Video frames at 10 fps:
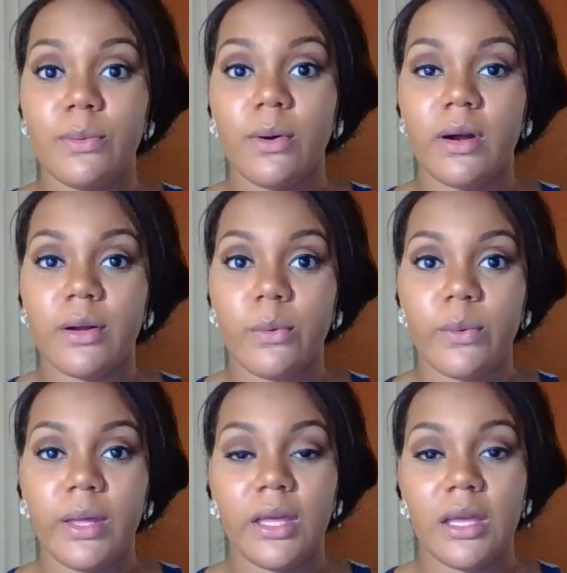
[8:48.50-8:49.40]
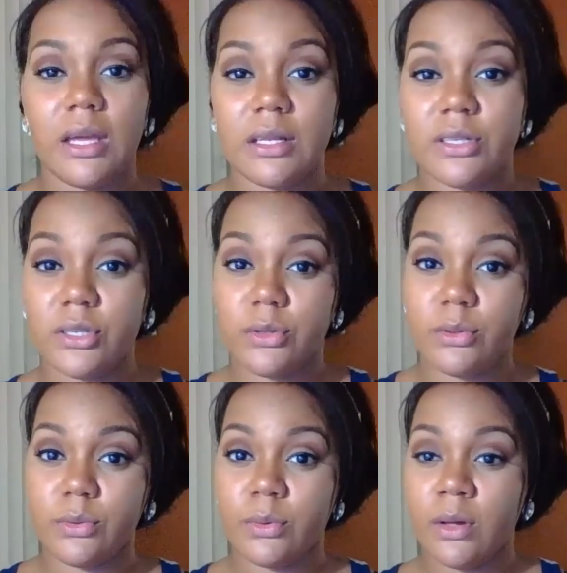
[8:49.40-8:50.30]
are going
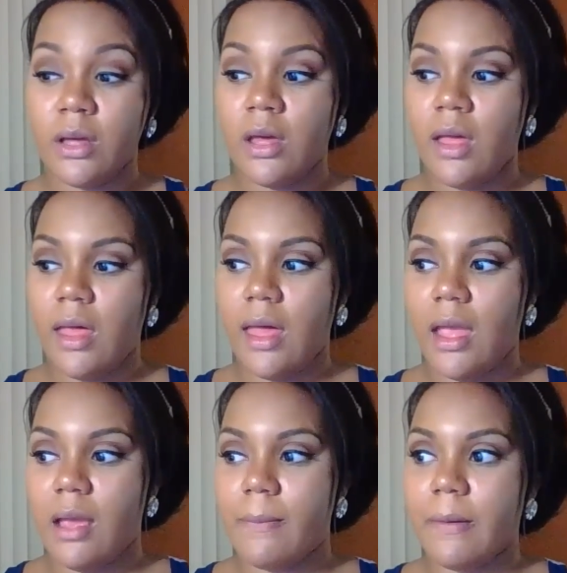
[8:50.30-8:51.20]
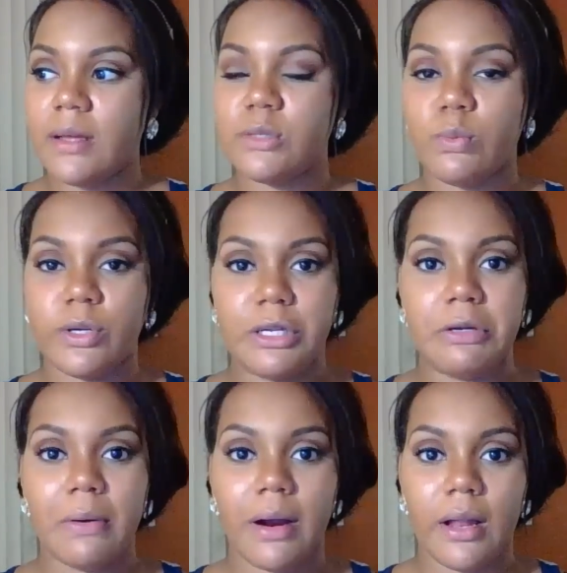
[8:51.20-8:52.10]
into a place where
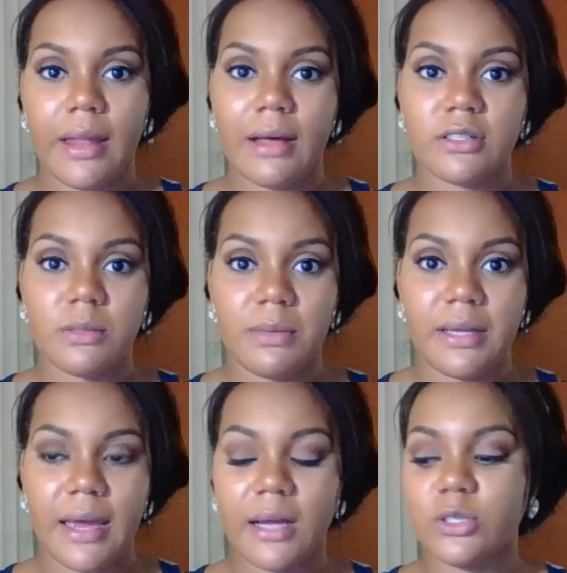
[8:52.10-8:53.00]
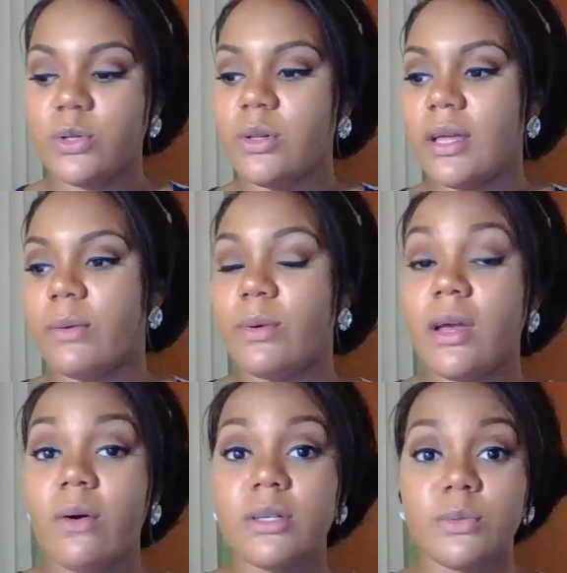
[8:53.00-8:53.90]
you are allowed to be casual. Like we
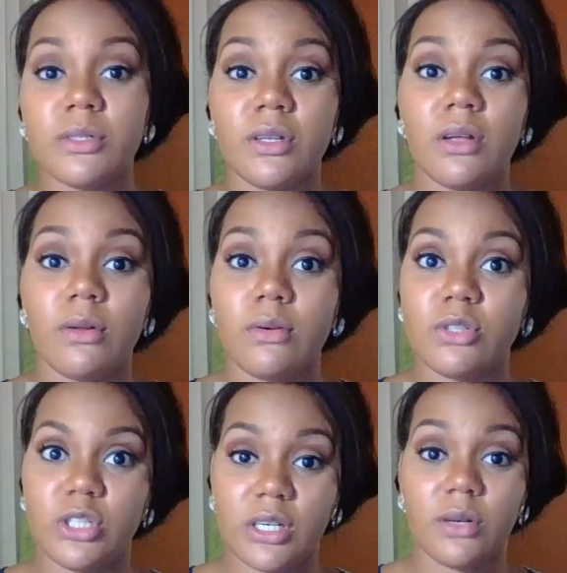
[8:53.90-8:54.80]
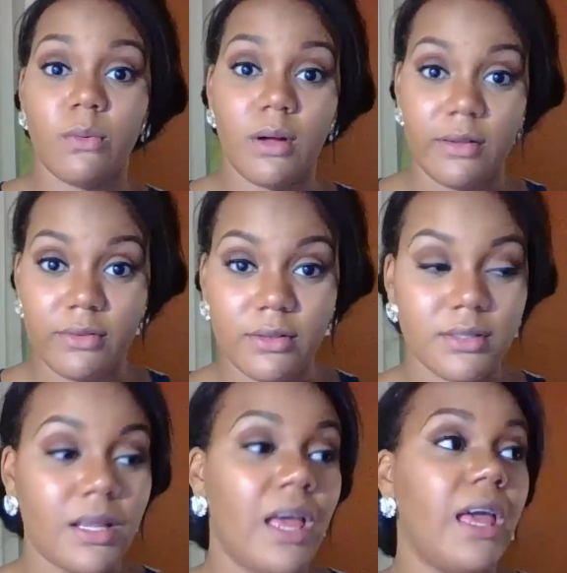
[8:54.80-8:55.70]
always went to Lolo's Chicken and Waffles.
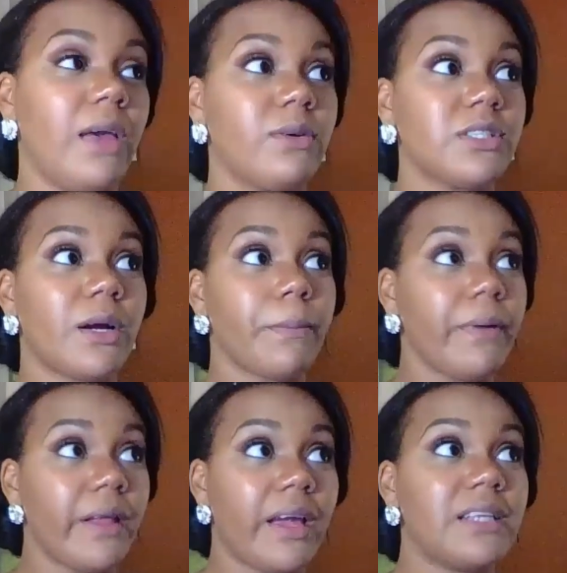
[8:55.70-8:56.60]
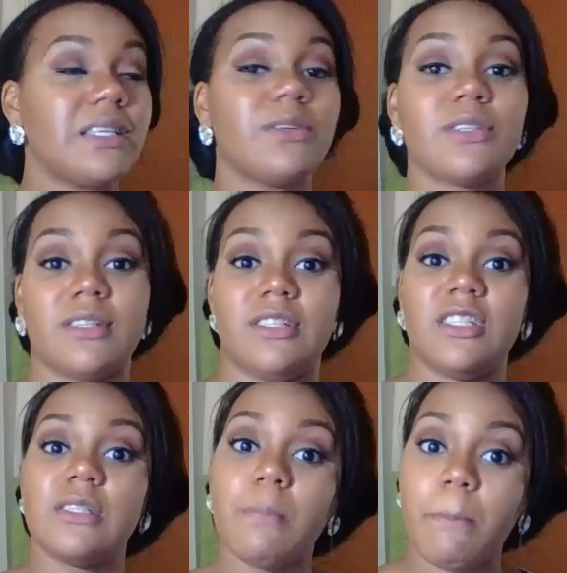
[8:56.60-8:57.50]
It was our place. It was our
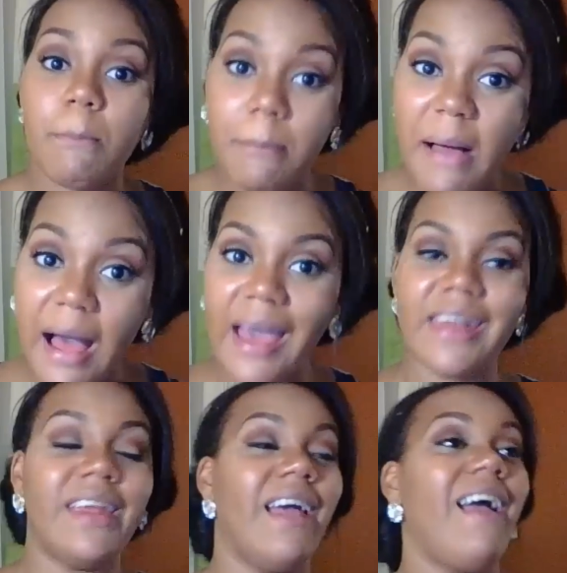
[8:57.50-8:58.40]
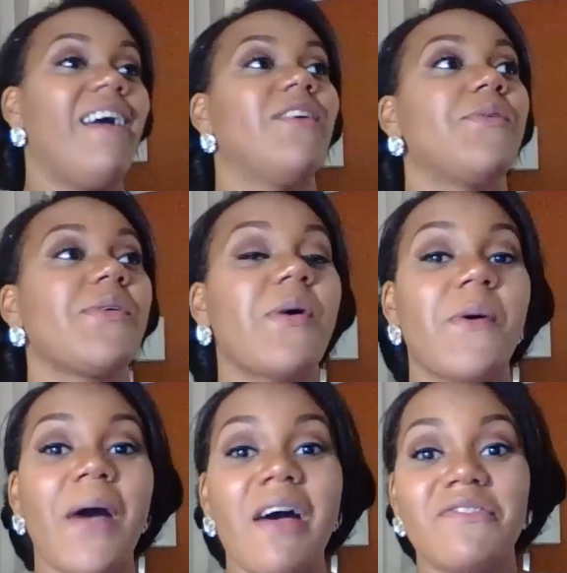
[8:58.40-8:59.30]
spot. We would go
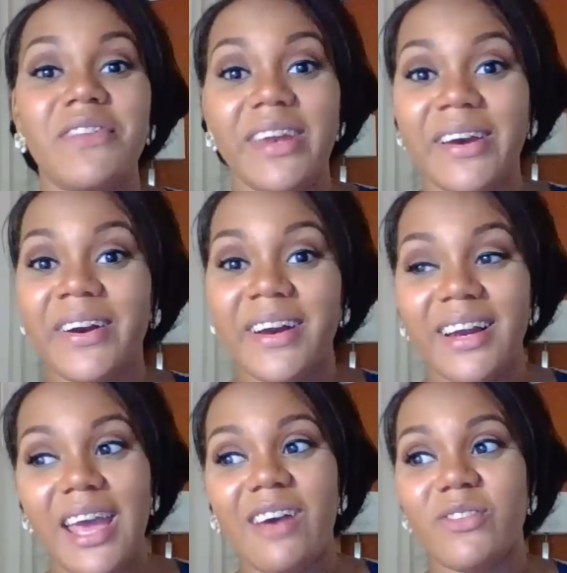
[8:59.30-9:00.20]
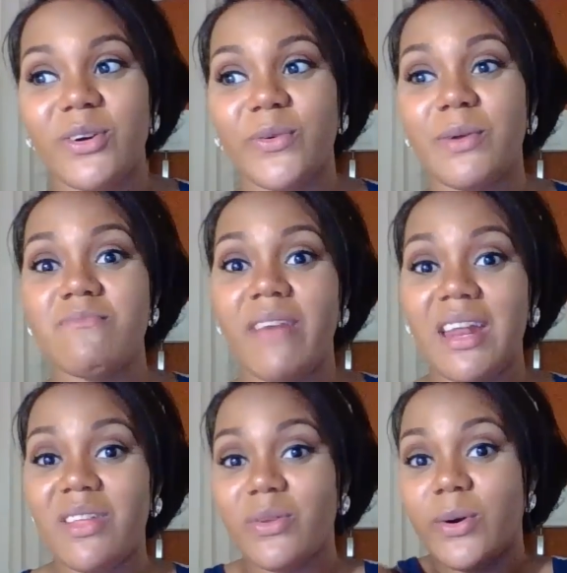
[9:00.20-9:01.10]
have dinner after we made
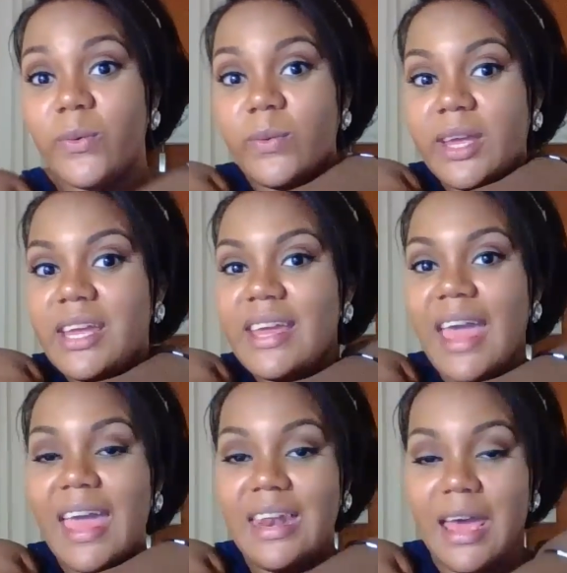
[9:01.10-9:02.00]
it through a week, and